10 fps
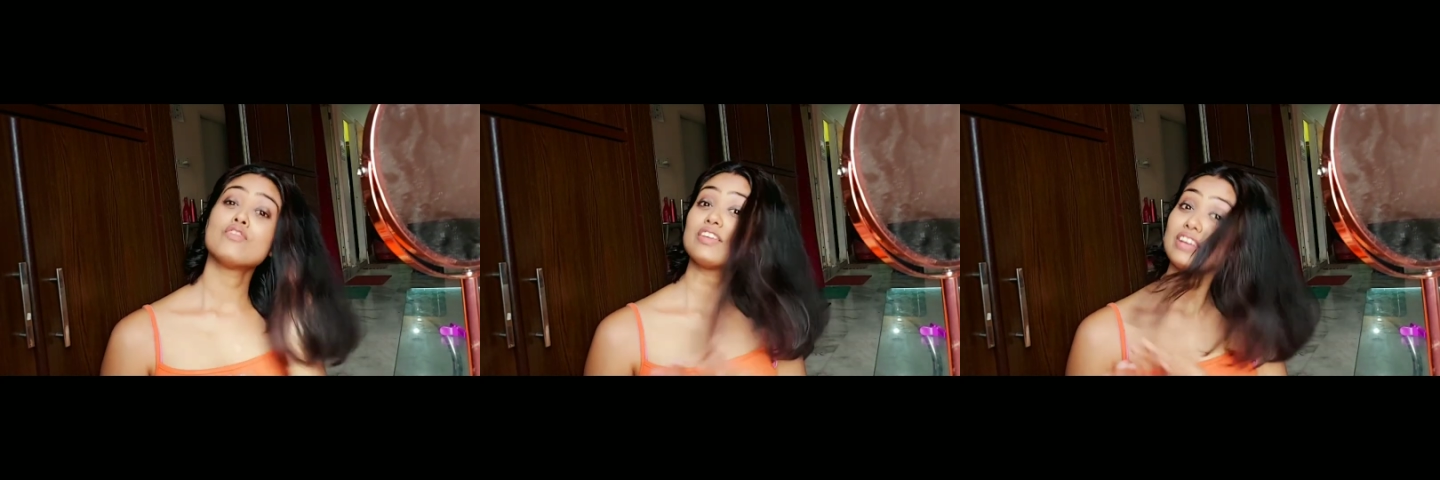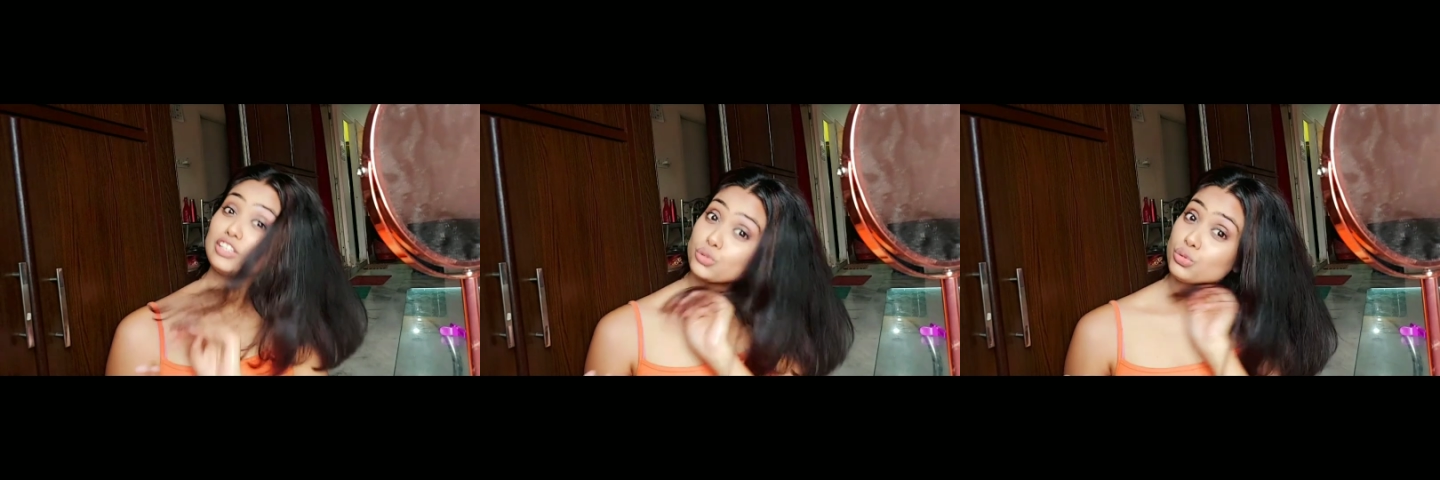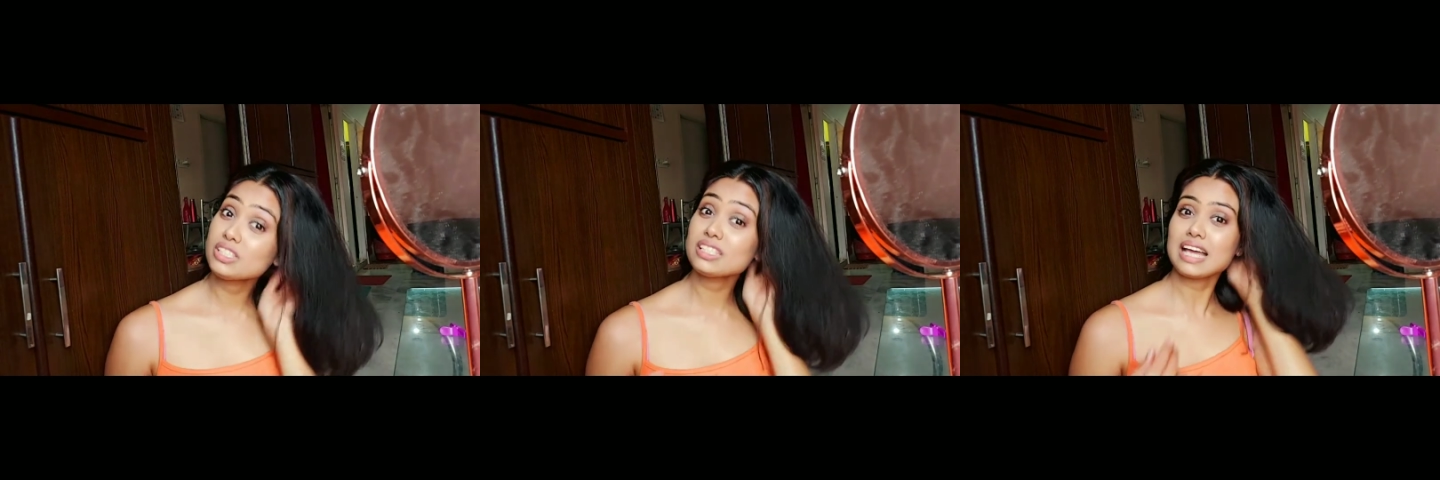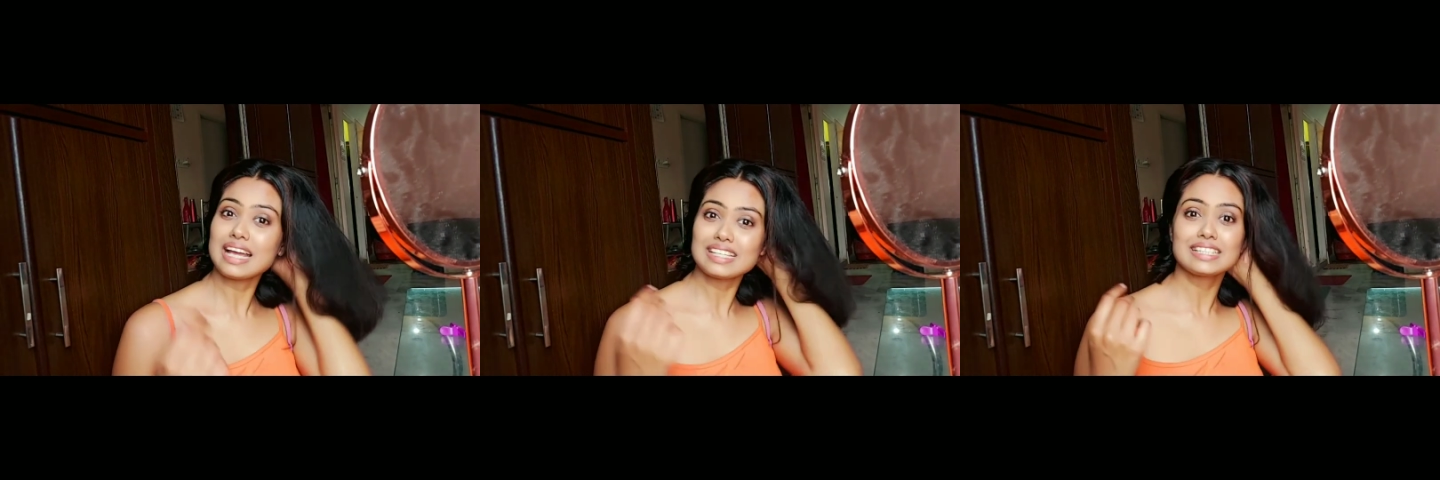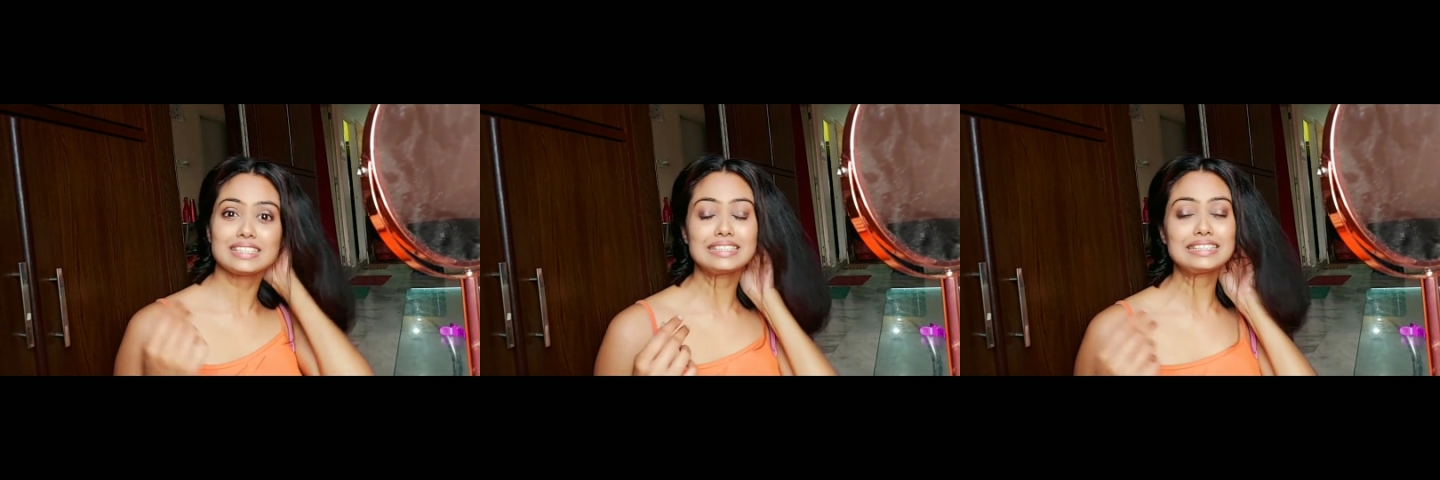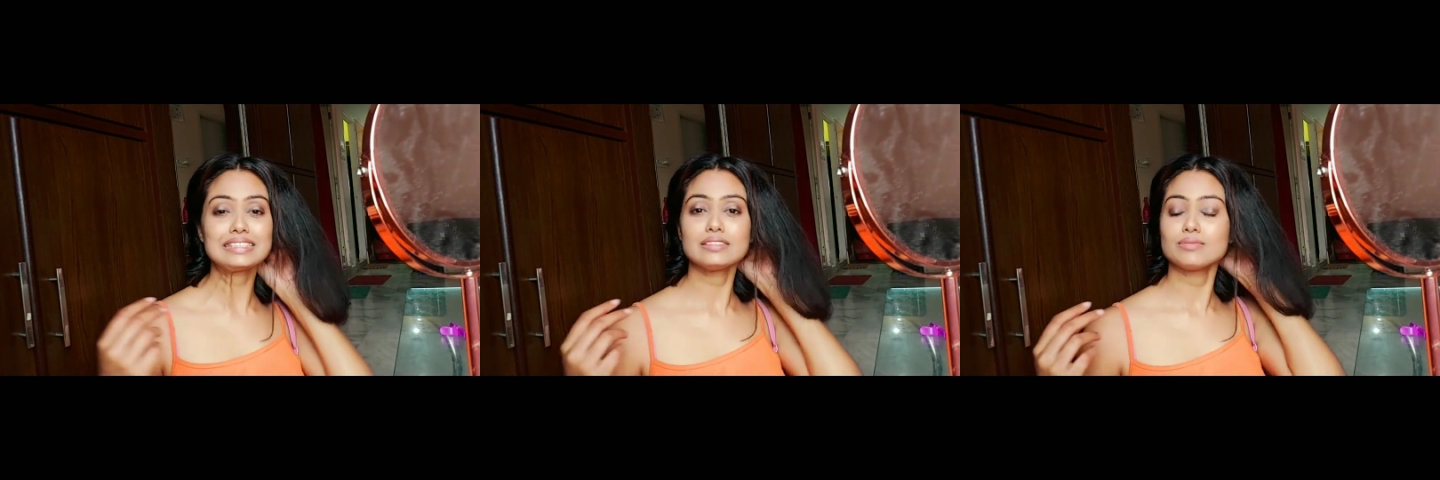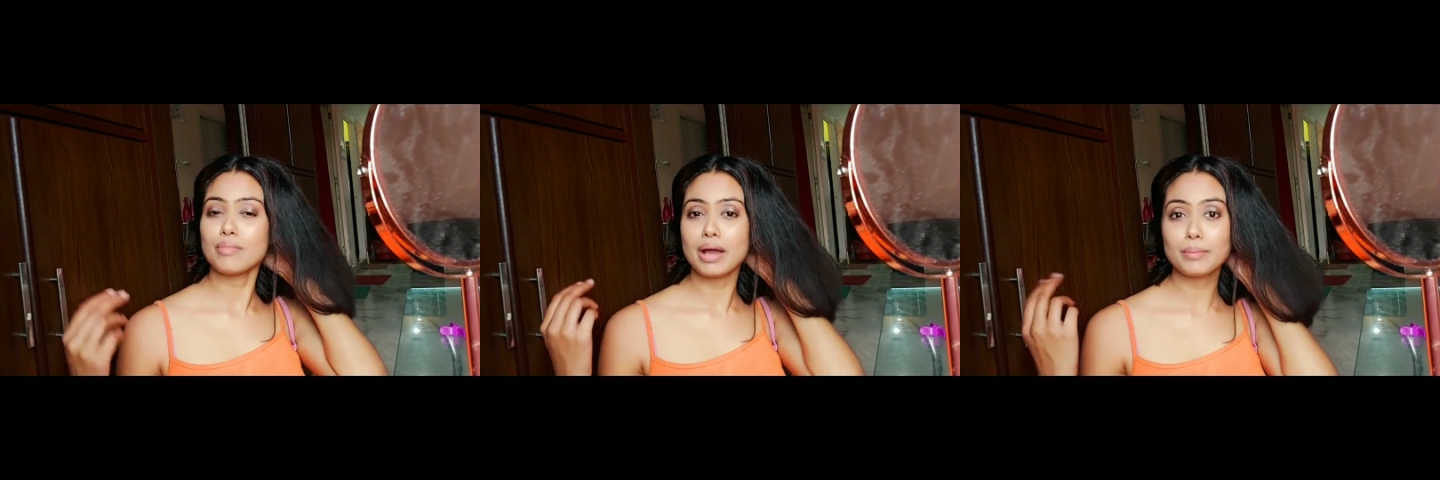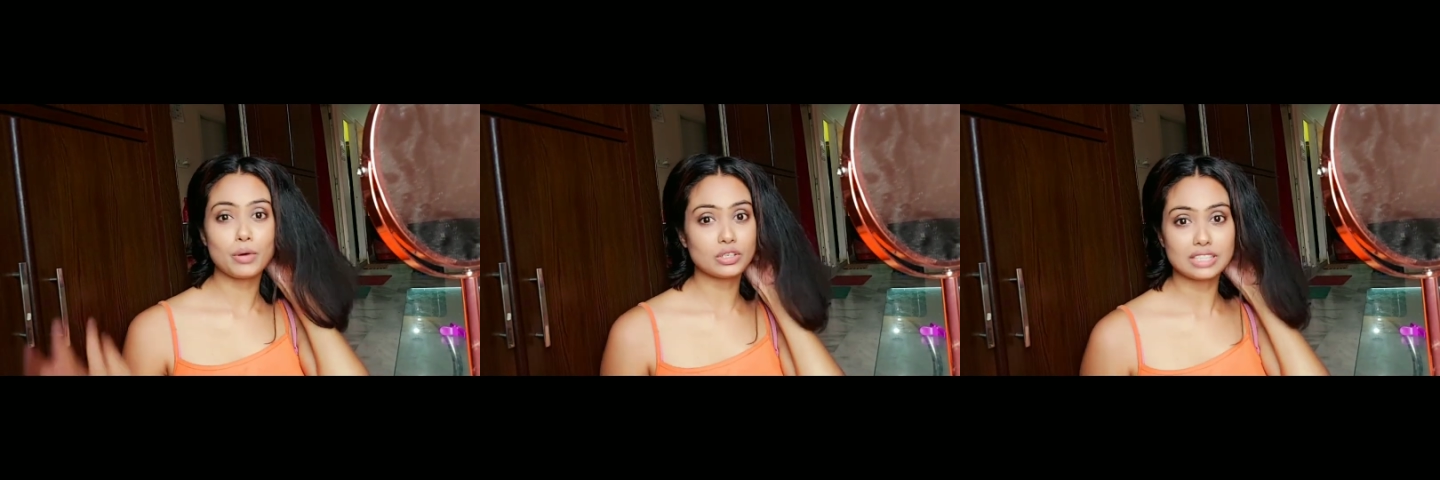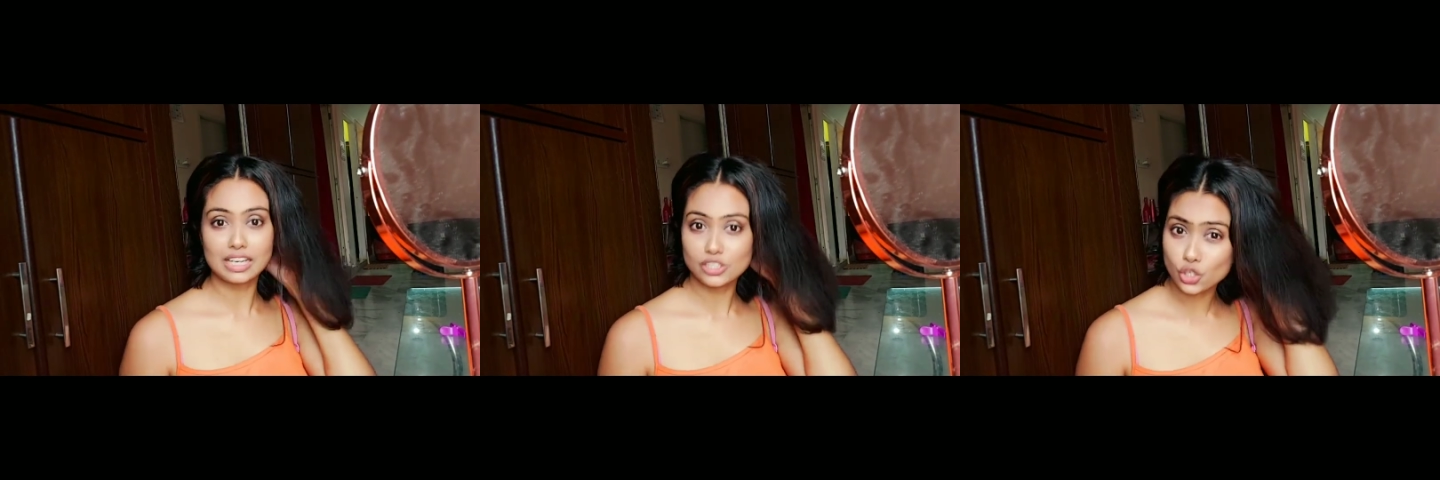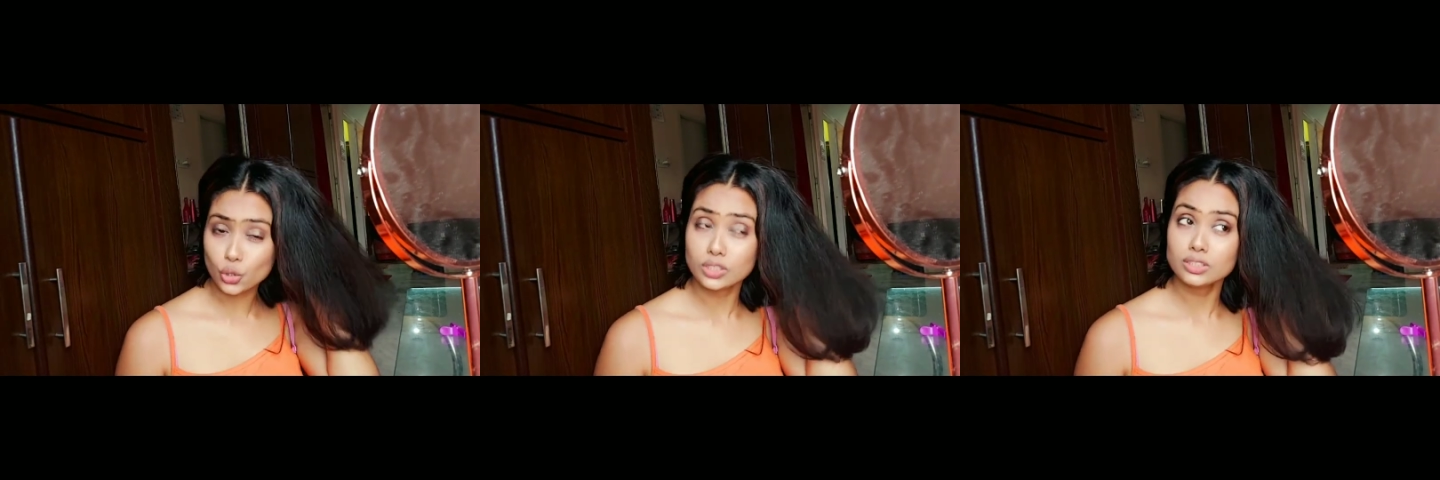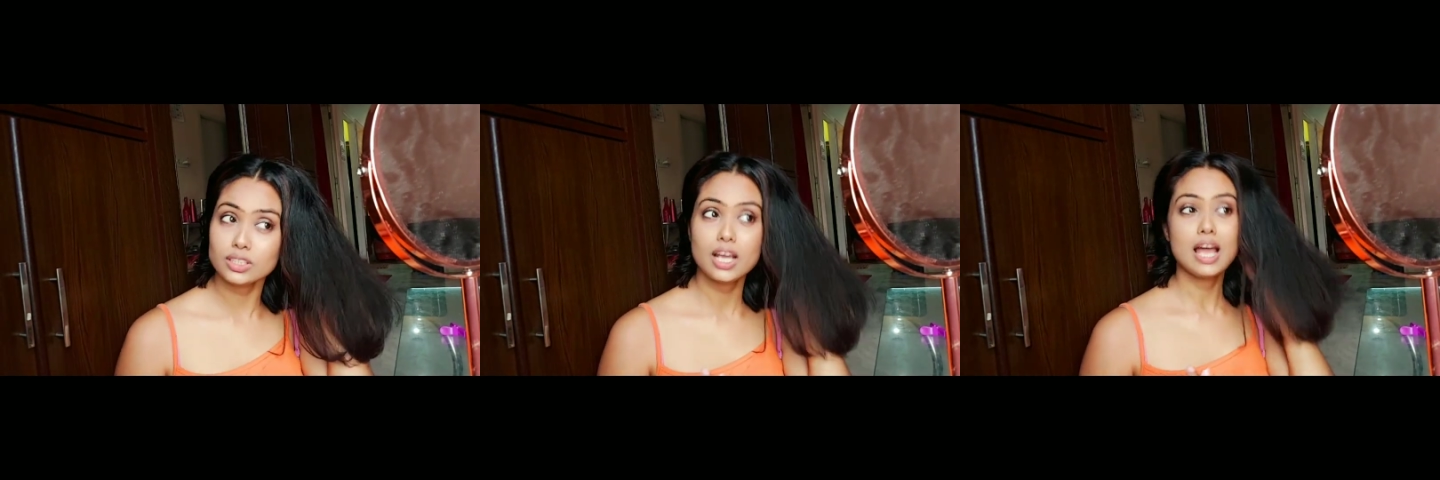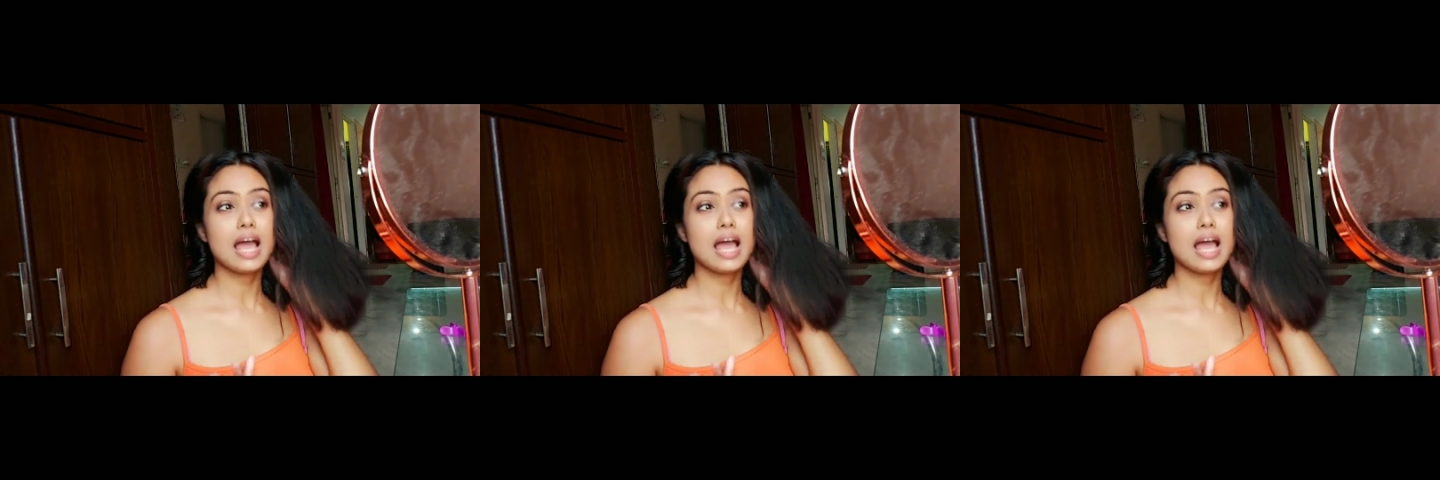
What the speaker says: Whenever I do this, I turn my podcast on